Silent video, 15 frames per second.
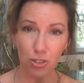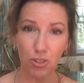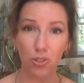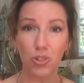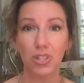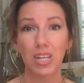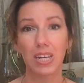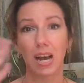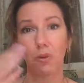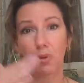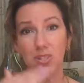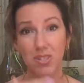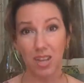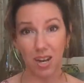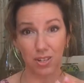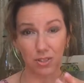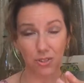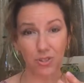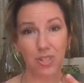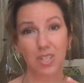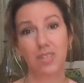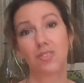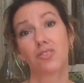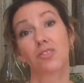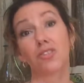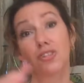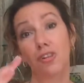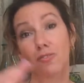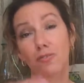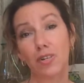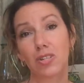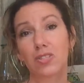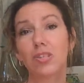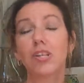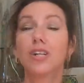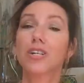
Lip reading: you're looking at what's underneath the surface.